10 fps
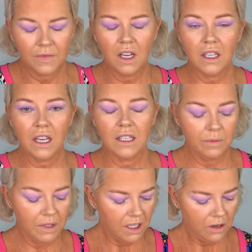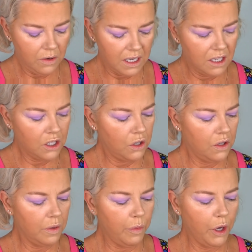Okay, so I'm going to go into
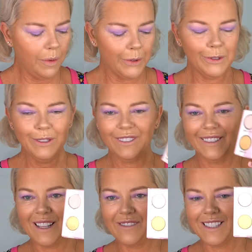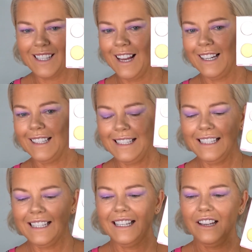the purple Lavender
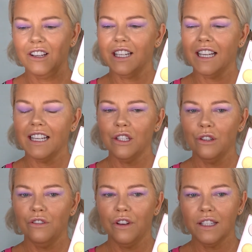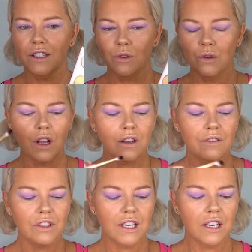Honey on a Too Faced All
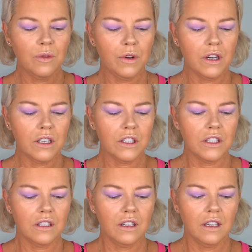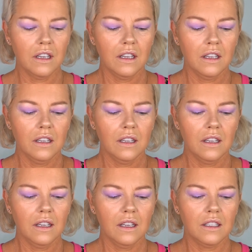Over Shadow Brush
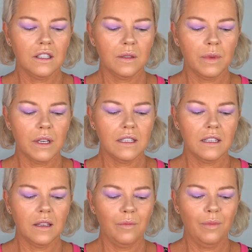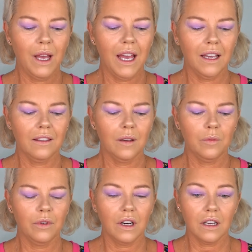and just basically pack that
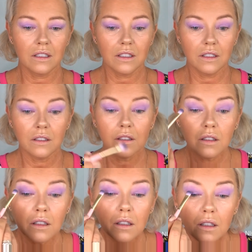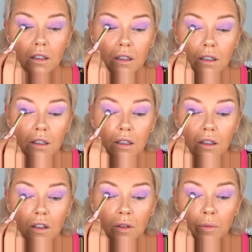product
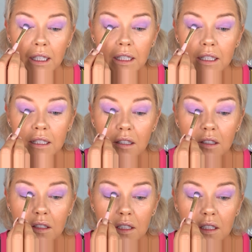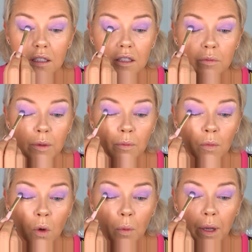on my lid. So just a little bit
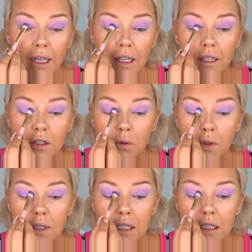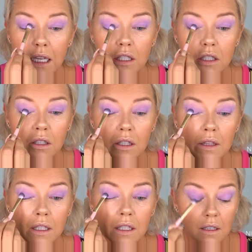more packing towards the lash
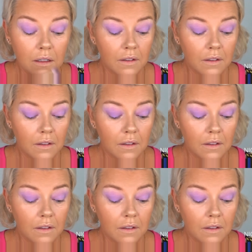line there.